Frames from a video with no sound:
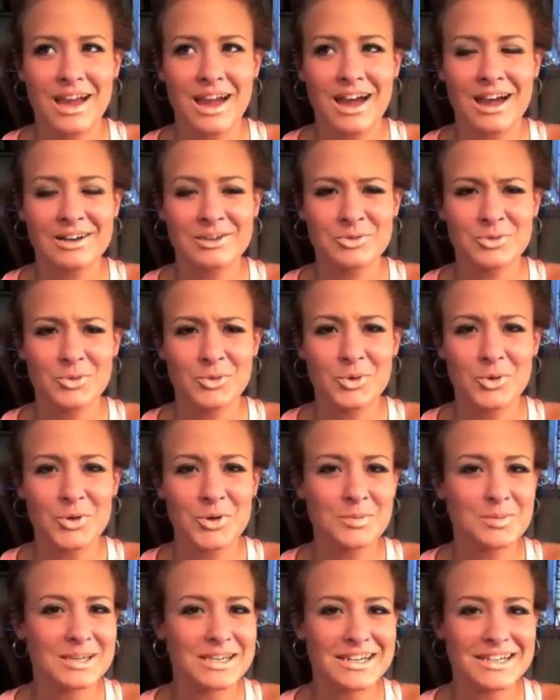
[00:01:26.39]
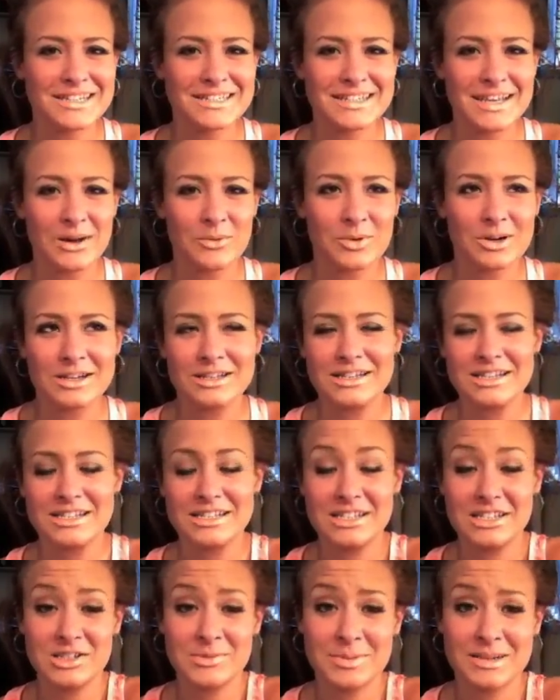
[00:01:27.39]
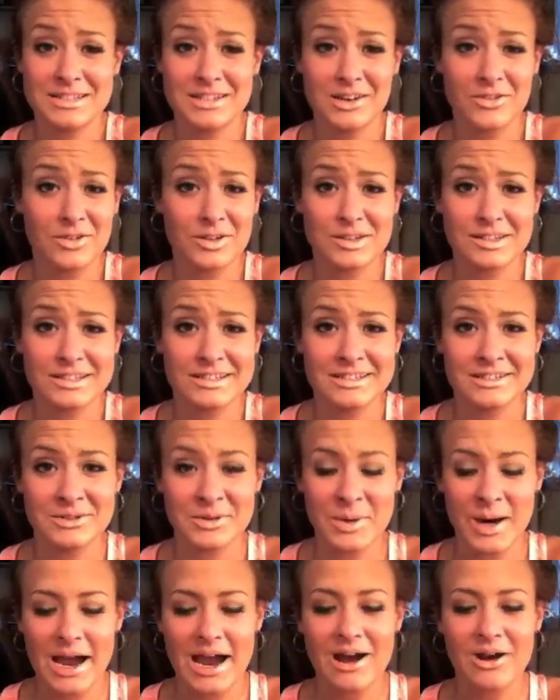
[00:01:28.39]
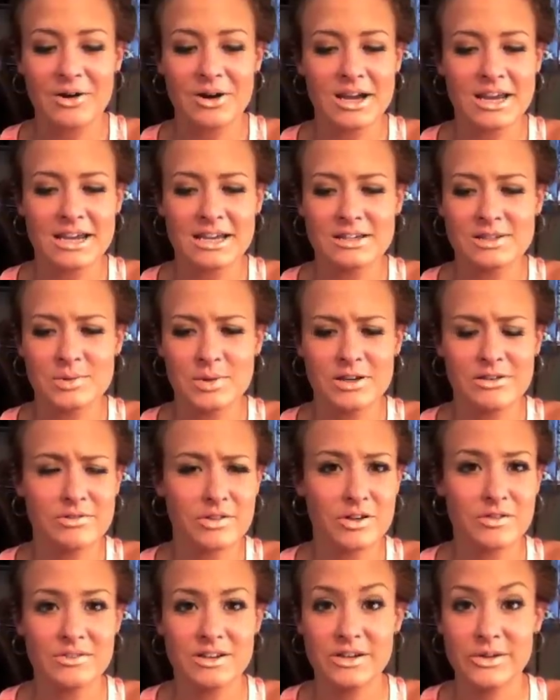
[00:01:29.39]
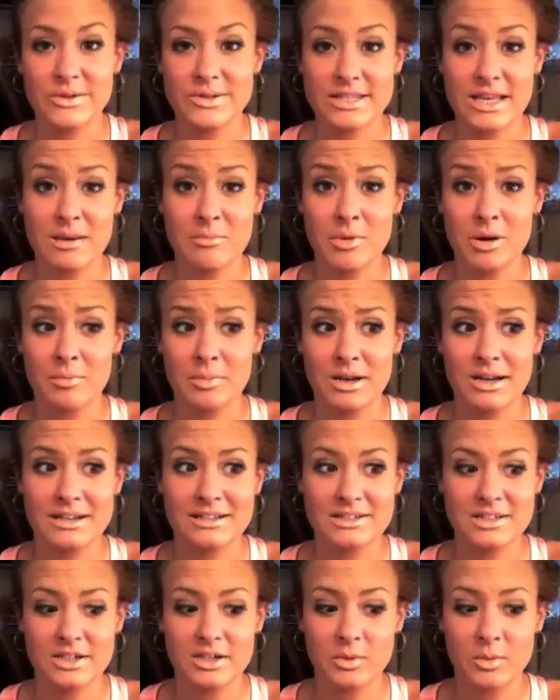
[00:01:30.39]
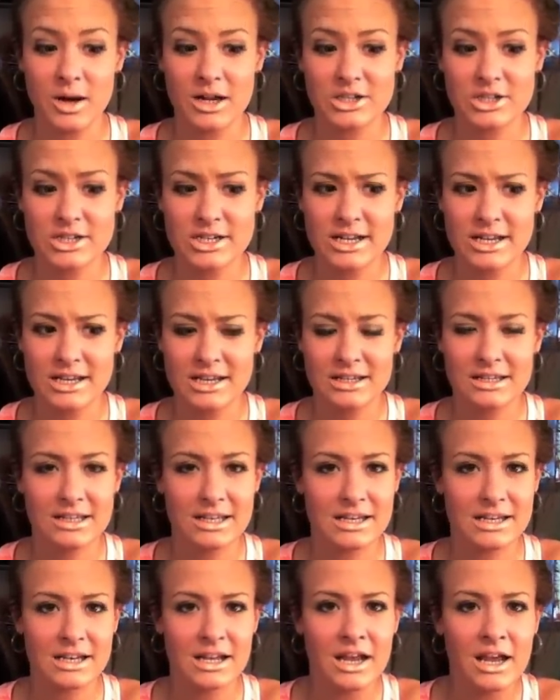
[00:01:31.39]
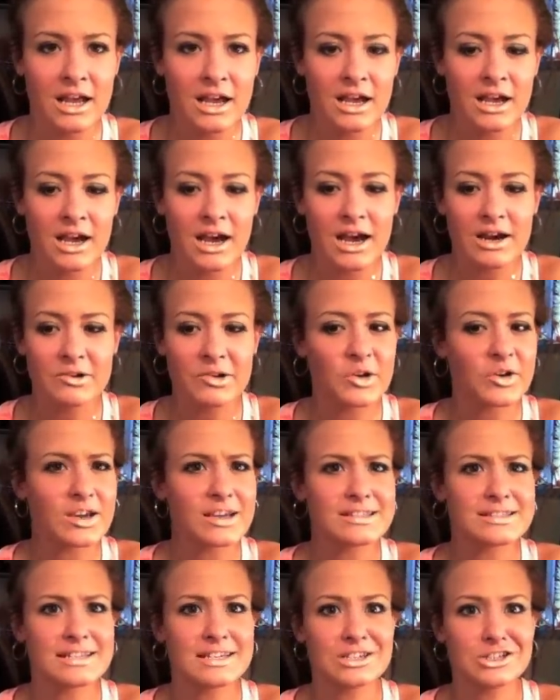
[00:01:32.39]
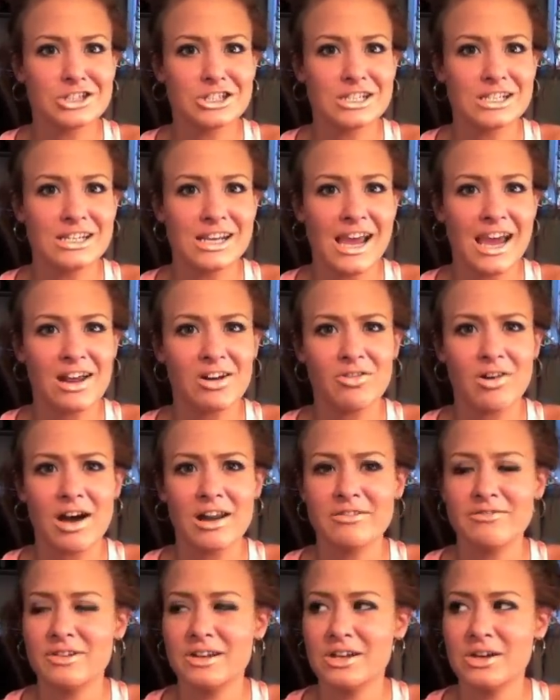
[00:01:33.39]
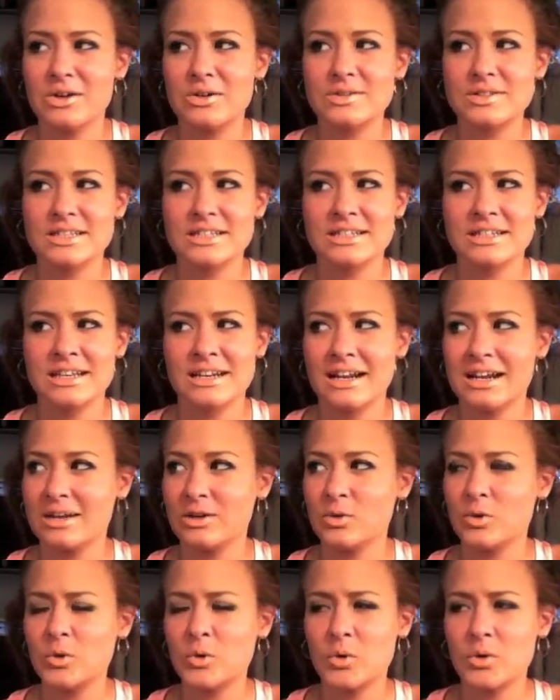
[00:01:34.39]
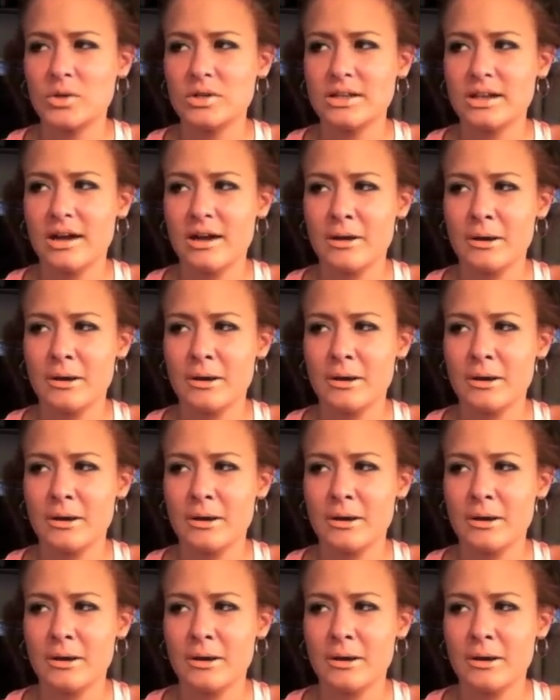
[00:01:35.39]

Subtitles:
on Google because I wanted to teach myself because I didn't know how, and one of her videos came up and I started watching it, and then I realized that she had a lot of videos, and then I Googled